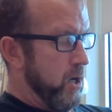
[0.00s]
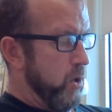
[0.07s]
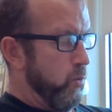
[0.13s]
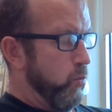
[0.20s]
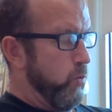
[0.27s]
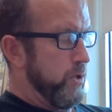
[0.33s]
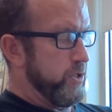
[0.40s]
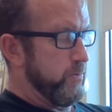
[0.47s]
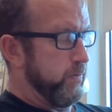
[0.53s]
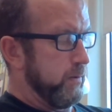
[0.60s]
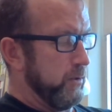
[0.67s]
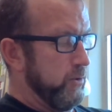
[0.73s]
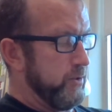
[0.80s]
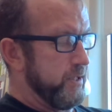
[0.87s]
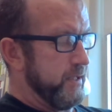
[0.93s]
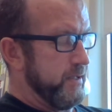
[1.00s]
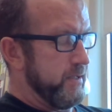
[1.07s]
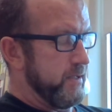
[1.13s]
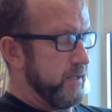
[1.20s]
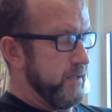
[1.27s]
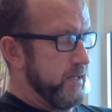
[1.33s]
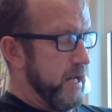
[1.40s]
Which pollutant,
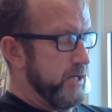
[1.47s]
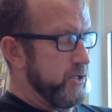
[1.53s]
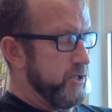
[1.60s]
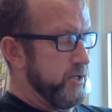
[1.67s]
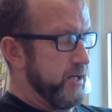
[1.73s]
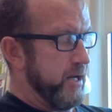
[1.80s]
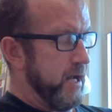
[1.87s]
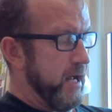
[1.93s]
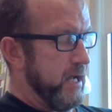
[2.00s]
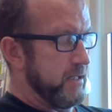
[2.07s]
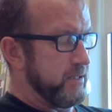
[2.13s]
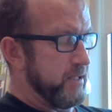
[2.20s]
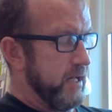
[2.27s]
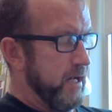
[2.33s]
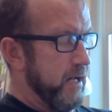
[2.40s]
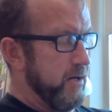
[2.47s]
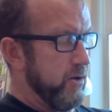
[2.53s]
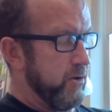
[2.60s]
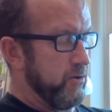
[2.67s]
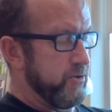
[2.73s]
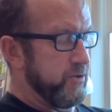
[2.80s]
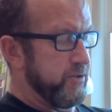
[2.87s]
nitrogen dioxide or